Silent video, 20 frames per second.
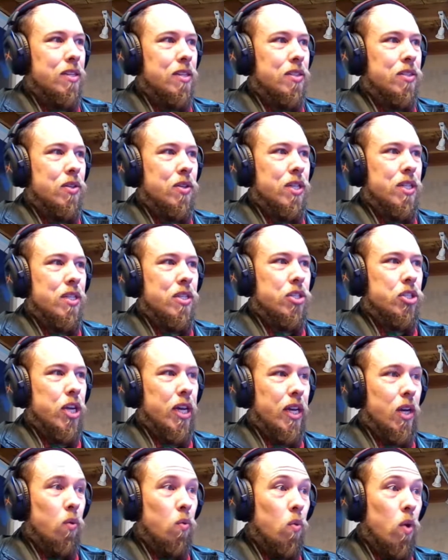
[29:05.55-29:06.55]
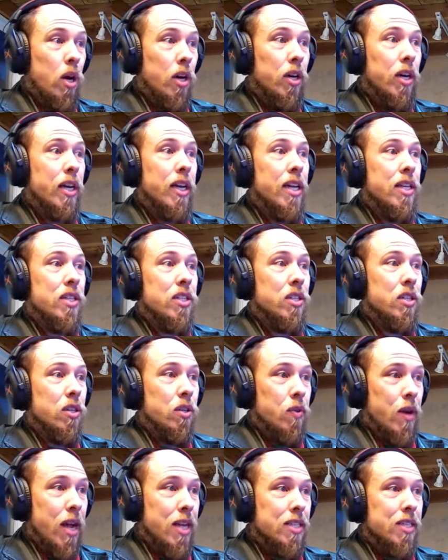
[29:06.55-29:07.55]
So this is checking water against
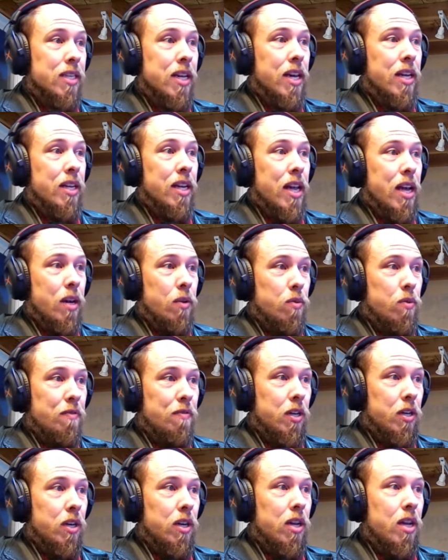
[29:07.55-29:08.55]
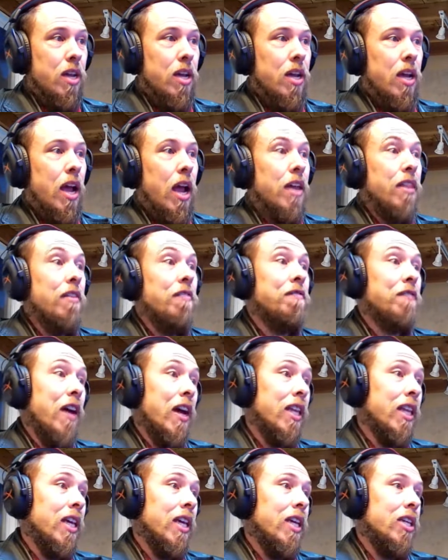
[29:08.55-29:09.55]
grassland and river. And then
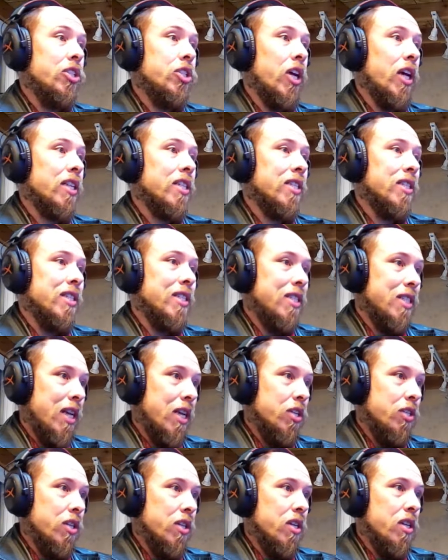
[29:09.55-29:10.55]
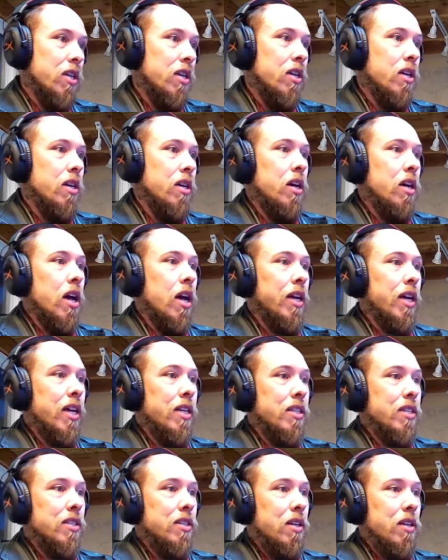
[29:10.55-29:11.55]
finally, it checks station
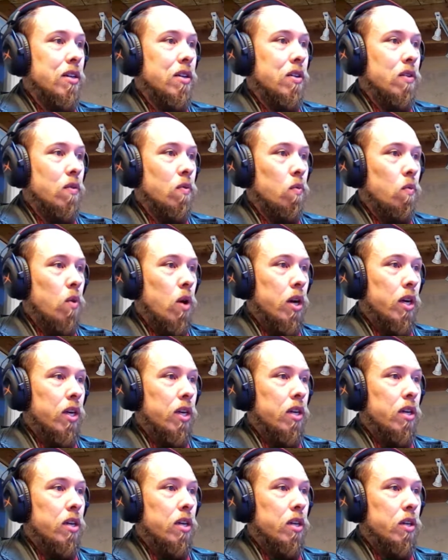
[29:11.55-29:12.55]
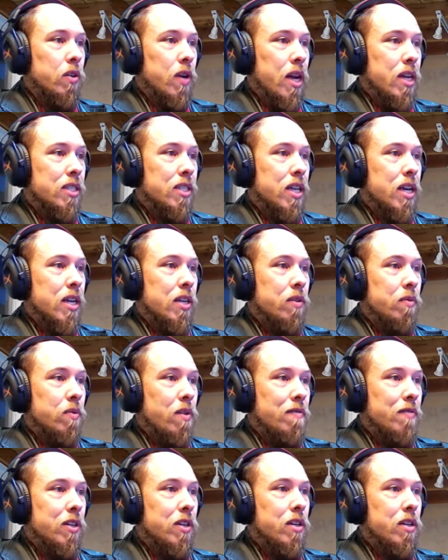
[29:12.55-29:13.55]
against water, grassland,
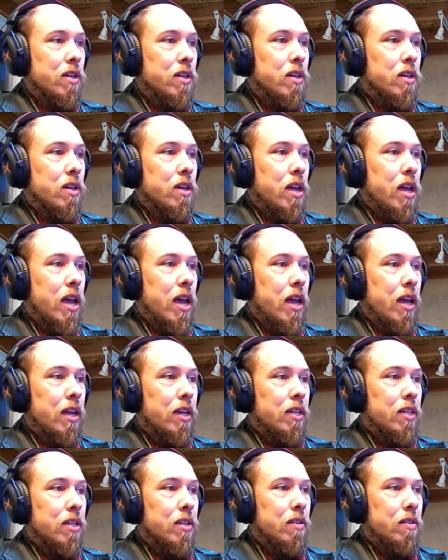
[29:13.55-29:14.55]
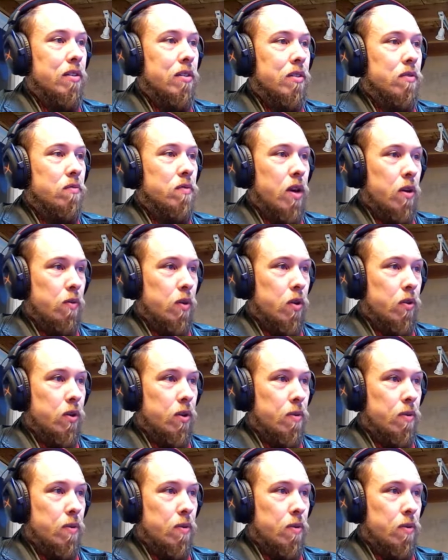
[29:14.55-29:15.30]
river, and railroad.